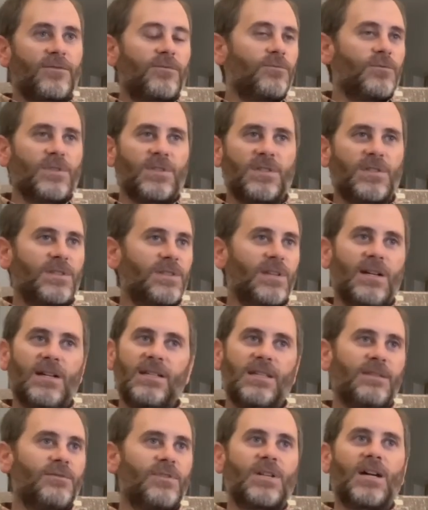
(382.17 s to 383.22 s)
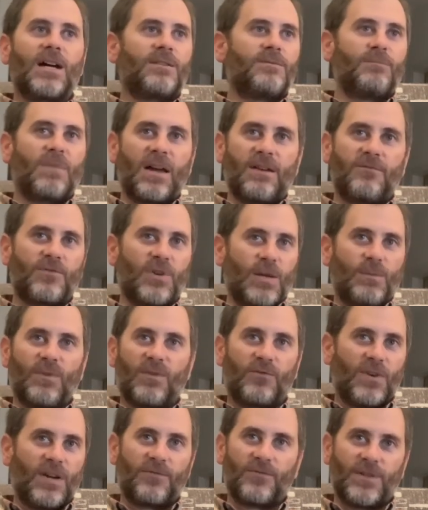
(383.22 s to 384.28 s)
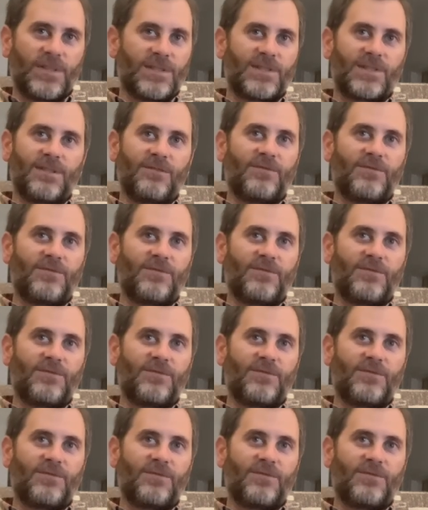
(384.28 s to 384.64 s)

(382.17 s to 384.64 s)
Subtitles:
was not even on my frame of reference.